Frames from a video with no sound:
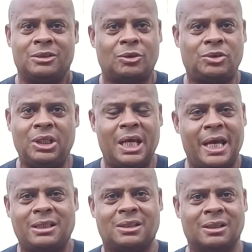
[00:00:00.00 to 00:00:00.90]
So she
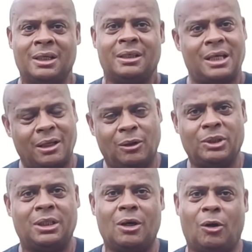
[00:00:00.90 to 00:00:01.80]
had to not
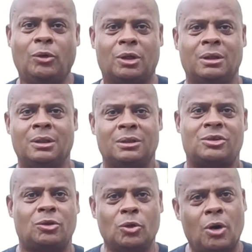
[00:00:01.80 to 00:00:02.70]
only go to
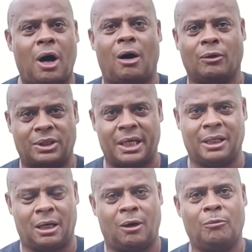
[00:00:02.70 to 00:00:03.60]
school all day
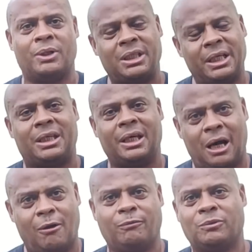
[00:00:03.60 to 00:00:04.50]
long, but then get
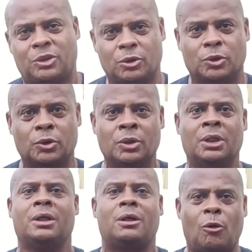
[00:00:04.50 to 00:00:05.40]
out from school,
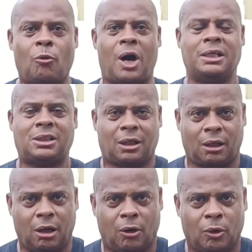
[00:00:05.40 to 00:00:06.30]
go wash
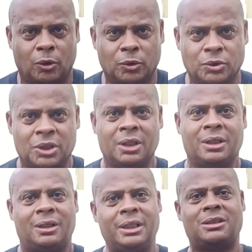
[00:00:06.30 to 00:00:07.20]
clothes,
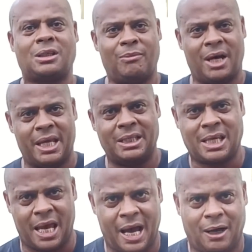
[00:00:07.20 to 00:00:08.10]
clean somebody's
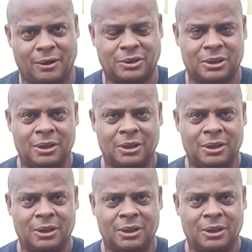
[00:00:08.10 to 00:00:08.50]
house,